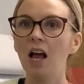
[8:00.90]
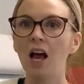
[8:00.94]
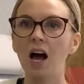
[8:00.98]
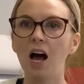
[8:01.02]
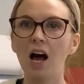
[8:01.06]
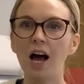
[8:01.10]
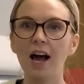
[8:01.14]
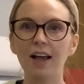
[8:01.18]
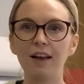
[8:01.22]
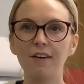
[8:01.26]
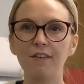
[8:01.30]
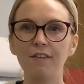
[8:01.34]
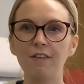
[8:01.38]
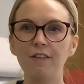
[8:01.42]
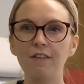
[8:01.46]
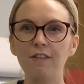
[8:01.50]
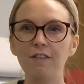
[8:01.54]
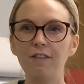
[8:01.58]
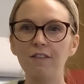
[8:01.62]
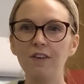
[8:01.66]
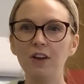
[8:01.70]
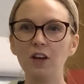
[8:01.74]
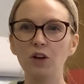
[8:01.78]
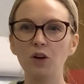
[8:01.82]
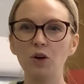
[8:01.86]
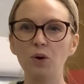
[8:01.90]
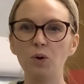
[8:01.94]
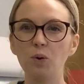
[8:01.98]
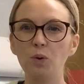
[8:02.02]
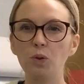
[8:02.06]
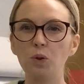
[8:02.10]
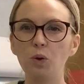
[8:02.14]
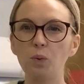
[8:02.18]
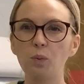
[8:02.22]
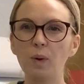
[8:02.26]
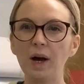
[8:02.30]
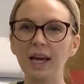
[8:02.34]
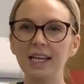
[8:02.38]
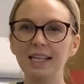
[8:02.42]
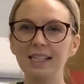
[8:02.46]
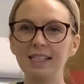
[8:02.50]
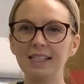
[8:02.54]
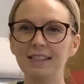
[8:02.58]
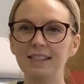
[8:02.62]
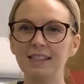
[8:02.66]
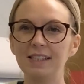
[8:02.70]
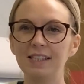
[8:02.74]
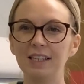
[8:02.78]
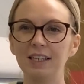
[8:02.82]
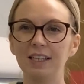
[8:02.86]
I can feel the
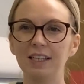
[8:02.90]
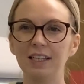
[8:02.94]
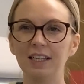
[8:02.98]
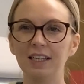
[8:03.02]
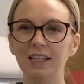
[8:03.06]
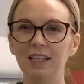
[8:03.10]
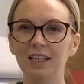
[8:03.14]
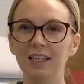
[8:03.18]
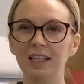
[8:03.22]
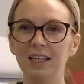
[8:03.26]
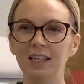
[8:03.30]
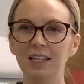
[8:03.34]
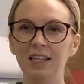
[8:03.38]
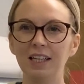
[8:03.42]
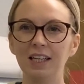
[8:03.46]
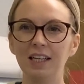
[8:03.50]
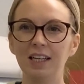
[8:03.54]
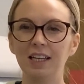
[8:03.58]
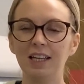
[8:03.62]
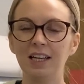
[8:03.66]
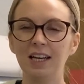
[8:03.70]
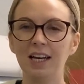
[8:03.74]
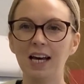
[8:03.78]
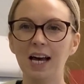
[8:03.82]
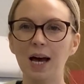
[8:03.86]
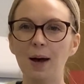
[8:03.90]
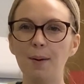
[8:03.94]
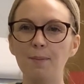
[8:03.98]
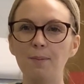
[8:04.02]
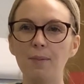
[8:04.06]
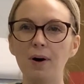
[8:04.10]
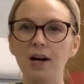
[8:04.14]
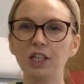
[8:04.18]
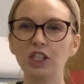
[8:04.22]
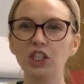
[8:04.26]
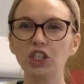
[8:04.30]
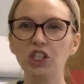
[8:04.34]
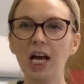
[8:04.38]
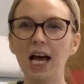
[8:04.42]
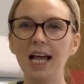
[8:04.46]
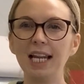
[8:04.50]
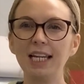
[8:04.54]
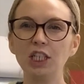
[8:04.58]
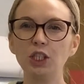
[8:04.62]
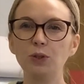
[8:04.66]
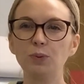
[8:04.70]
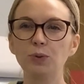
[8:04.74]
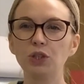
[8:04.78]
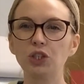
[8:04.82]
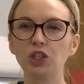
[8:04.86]
weight. And my
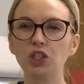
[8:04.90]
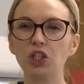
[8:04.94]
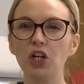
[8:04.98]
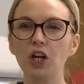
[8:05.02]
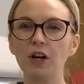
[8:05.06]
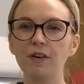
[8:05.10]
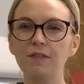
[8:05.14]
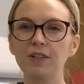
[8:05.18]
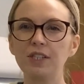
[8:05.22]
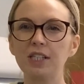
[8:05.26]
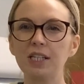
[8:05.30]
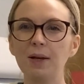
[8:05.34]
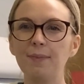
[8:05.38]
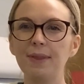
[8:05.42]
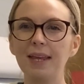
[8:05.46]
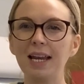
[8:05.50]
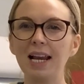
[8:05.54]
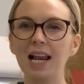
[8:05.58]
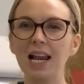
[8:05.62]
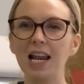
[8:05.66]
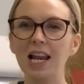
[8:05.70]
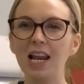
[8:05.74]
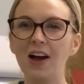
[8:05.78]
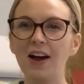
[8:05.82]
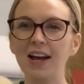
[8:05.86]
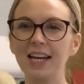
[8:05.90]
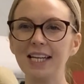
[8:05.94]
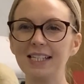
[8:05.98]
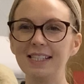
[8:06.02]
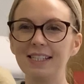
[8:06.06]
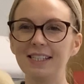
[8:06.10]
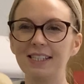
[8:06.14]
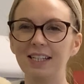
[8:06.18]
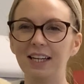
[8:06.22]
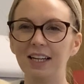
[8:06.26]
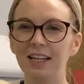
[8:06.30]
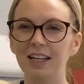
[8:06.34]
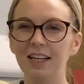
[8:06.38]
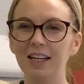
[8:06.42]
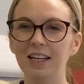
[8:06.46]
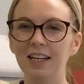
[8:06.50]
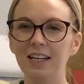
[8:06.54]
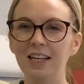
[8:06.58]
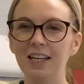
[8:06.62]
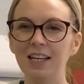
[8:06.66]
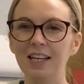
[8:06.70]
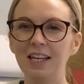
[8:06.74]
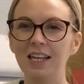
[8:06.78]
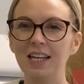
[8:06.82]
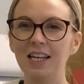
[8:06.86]
challenge was to look for something lighter
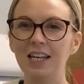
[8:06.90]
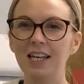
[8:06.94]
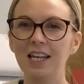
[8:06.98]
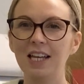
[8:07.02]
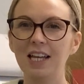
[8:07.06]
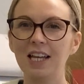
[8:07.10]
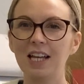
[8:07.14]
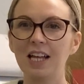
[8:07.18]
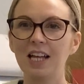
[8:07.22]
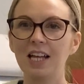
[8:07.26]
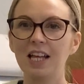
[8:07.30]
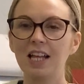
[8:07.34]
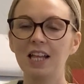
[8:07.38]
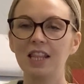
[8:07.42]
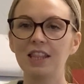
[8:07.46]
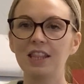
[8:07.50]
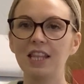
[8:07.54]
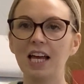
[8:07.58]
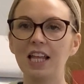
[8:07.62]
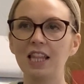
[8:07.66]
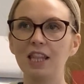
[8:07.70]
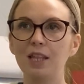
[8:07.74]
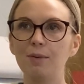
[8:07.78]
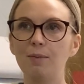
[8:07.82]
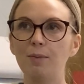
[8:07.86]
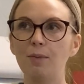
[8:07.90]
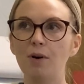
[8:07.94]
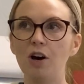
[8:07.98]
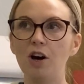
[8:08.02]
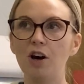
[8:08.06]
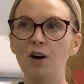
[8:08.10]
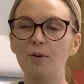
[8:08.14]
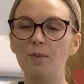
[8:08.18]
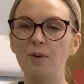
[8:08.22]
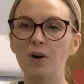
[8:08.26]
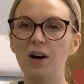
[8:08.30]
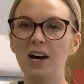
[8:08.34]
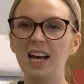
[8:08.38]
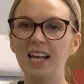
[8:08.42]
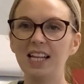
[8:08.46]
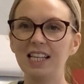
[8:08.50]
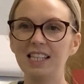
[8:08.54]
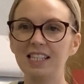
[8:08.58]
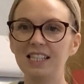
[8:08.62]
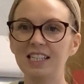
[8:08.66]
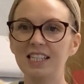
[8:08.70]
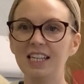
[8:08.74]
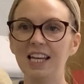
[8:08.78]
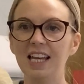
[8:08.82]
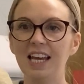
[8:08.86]
than the Marmite.
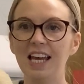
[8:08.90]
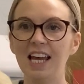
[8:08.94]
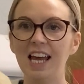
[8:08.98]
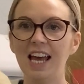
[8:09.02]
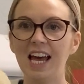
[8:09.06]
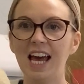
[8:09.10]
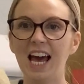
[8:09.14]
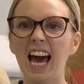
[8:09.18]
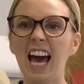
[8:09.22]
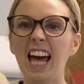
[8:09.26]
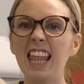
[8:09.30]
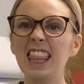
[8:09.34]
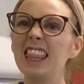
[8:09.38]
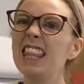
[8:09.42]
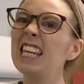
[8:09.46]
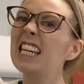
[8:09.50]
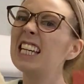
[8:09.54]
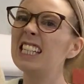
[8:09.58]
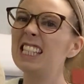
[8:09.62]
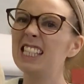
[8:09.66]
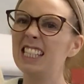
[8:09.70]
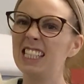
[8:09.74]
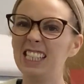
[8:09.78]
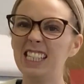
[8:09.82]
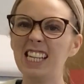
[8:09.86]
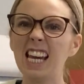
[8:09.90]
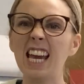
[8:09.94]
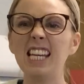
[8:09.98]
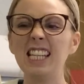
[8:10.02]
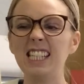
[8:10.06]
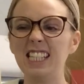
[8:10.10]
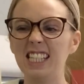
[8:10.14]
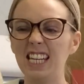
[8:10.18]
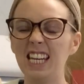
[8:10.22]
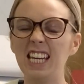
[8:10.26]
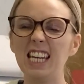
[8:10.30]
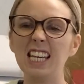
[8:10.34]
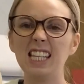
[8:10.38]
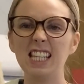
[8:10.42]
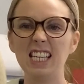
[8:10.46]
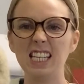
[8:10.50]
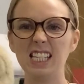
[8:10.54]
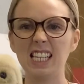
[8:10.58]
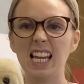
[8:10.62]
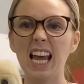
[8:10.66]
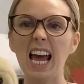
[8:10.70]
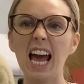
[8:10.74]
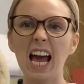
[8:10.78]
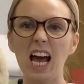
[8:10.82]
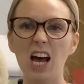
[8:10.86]
And this teddy, this
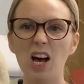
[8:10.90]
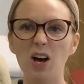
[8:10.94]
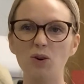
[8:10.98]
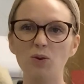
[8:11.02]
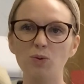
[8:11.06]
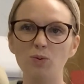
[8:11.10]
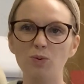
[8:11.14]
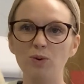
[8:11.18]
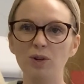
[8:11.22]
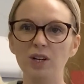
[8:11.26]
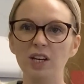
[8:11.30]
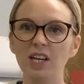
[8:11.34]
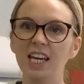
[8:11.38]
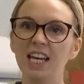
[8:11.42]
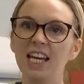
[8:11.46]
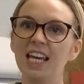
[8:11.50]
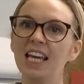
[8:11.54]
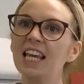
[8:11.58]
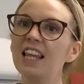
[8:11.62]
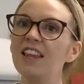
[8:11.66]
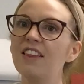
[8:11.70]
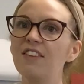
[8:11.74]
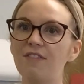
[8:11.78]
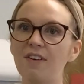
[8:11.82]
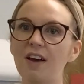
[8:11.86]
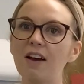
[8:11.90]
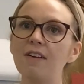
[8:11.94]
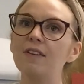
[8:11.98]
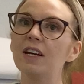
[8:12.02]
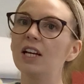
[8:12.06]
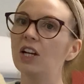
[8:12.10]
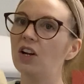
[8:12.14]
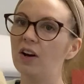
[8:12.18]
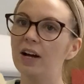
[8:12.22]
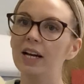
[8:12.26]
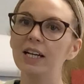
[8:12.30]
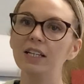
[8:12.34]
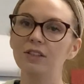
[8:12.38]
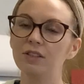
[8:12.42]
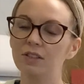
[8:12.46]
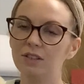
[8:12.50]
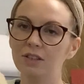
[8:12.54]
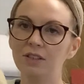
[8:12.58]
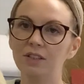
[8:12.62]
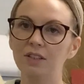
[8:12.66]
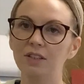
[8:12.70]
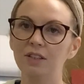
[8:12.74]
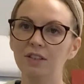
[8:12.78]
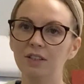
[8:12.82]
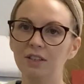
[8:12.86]
owl, he's very light.
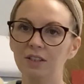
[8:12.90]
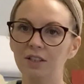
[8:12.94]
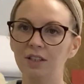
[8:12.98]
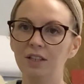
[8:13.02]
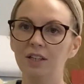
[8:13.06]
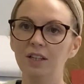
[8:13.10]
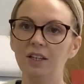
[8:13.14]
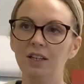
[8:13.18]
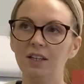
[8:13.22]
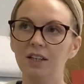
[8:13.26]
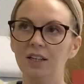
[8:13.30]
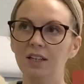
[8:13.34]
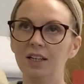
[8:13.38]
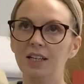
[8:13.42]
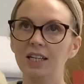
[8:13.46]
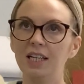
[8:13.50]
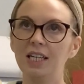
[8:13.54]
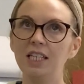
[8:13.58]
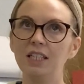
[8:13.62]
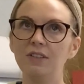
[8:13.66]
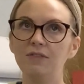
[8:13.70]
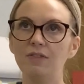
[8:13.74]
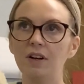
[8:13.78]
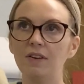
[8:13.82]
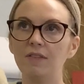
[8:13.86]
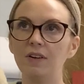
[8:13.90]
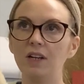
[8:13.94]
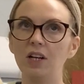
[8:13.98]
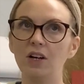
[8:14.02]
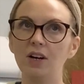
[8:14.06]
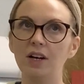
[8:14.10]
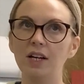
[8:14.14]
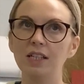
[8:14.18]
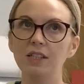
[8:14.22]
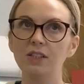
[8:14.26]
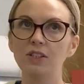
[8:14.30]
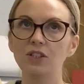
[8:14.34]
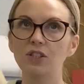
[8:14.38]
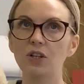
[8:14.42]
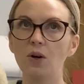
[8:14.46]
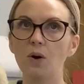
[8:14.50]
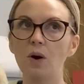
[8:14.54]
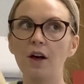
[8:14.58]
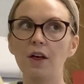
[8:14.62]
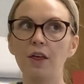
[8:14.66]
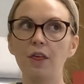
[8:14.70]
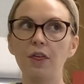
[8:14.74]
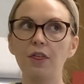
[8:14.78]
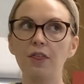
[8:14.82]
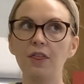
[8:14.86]
He's very light. So I
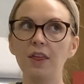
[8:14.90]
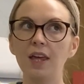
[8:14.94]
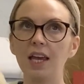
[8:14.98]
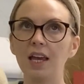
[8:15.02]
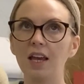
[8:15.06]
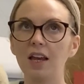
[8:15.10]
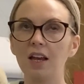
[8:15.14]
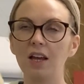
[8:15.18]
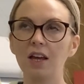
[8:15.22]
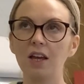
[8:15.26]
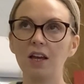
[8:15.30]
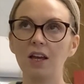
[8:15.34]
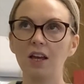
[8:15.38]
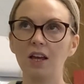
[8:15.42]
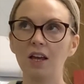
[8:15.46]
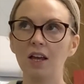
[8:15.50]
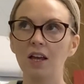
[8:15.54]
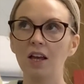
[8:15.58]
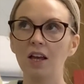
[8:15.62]
think